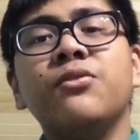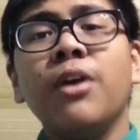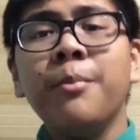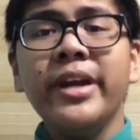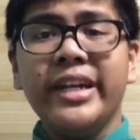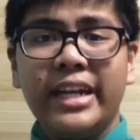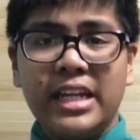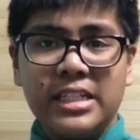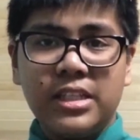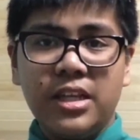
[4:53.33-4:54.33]
for me
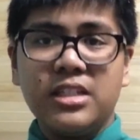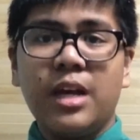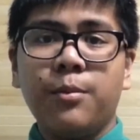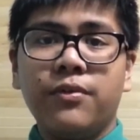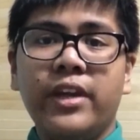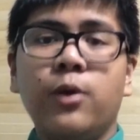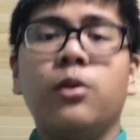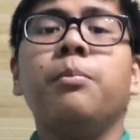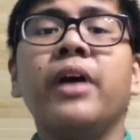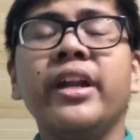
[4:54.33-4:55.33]
these things are both
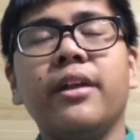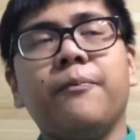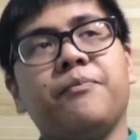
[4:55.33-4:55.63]
equal but